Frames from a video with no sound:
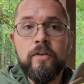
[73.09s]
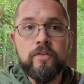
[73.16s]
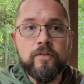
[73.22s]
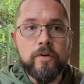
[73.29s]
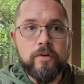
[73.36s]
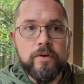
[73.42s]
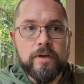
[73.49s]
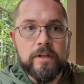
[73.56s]

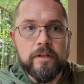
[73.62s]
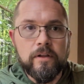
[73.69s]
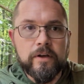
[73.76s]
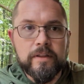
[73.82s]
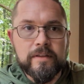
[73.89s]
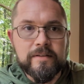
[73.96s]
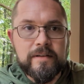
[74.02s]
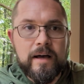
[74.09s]
So you can look
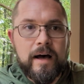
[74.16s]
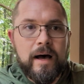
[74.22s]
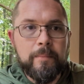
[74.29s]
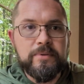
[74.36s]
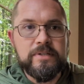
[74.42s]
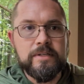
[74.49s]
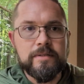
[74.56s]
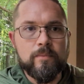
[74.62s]
at the
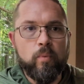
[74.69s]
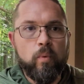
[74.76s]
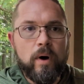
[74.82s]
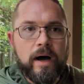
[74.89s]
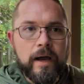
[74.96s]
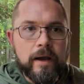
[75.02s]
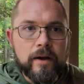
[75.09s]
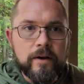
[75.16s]
top, see some
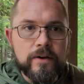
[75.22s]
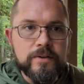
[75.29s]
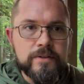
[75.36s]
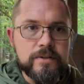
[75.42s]
wires,